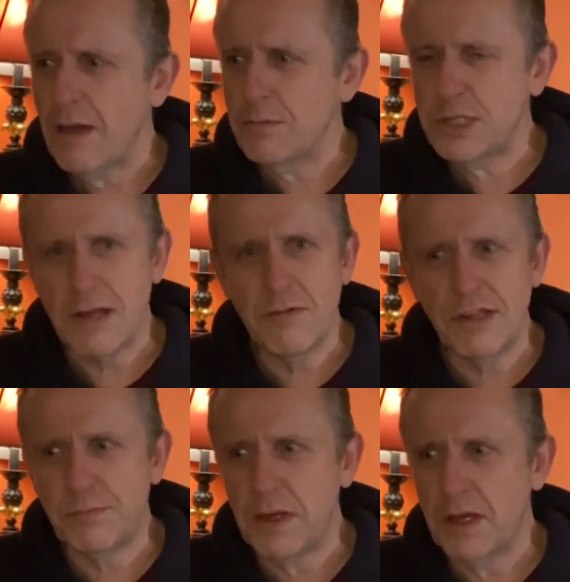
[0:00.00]
Generally
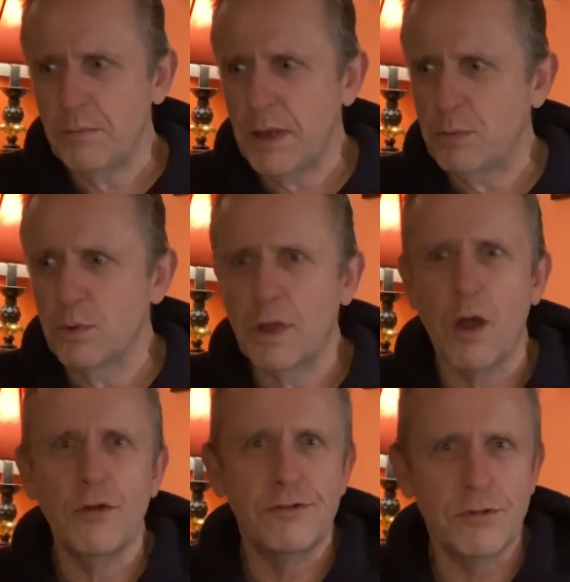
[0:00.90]
speaking, people
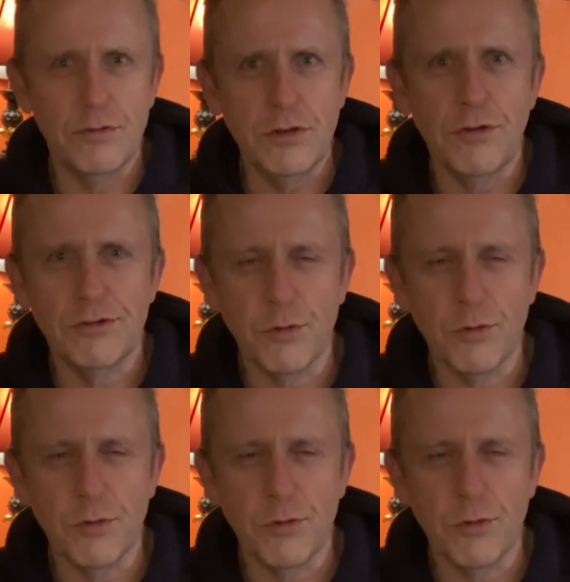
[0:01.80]
go to news